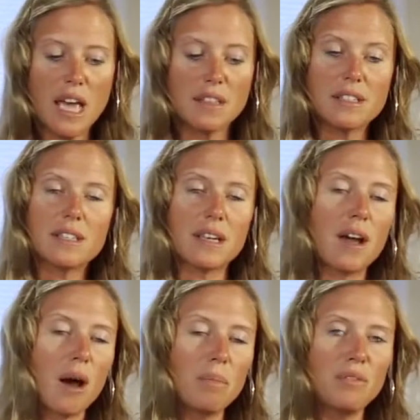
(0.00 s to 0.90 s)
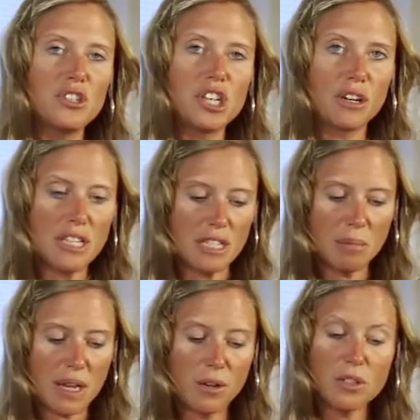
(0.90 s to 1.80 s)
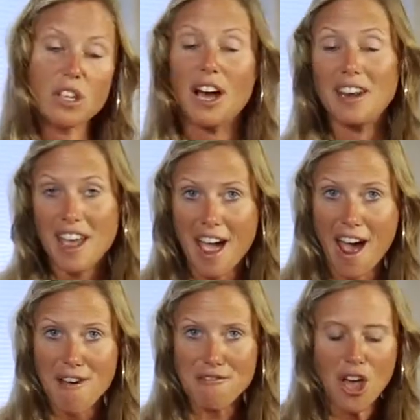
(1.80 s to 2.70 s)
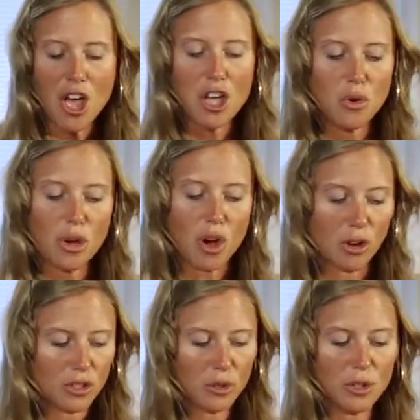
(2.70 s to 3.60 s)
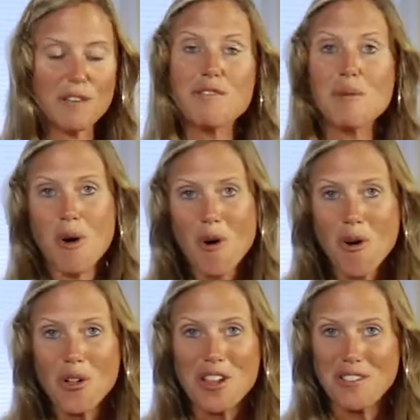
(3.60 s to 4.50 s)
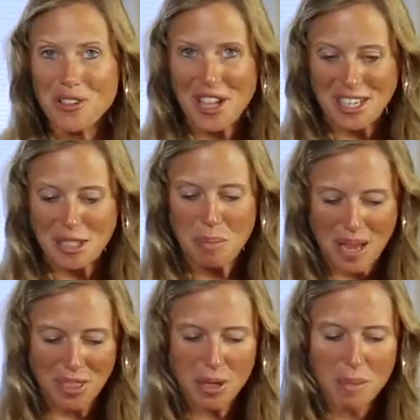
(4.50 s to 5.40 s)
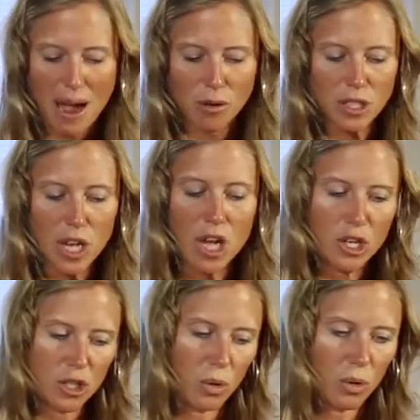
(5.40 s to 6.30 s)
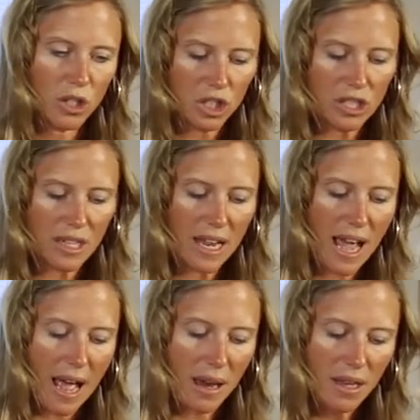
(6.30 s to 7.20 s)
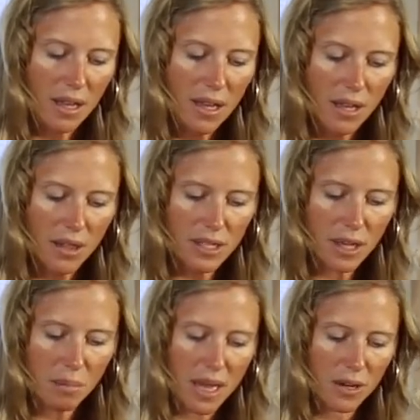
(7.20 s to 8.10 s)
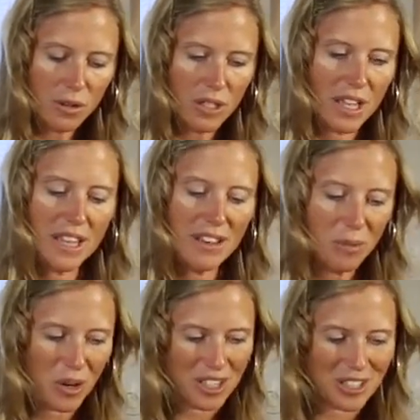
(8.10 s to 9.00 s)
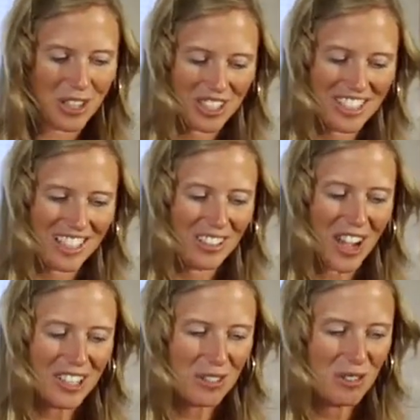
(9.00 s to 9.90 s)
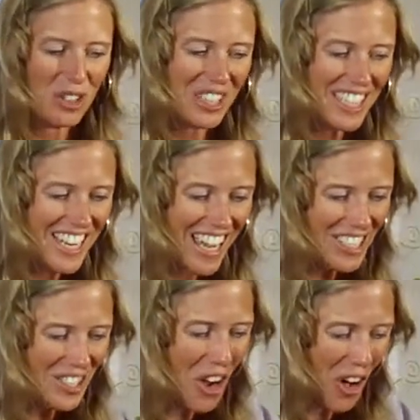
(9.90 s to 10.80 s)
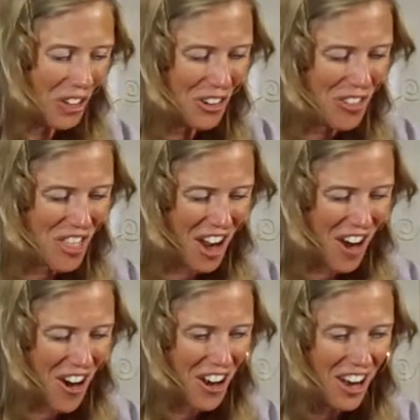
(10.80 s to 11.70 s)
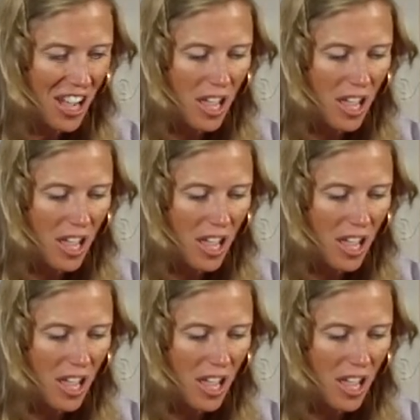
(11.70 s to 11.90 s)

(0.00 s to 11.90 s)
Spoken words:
This is 1 cup of cherry tomatoes cut in half. You can also leave them whole if you like to pick them out. So we're just going to add the tomatoes in. You can start to see lots of really nice color there.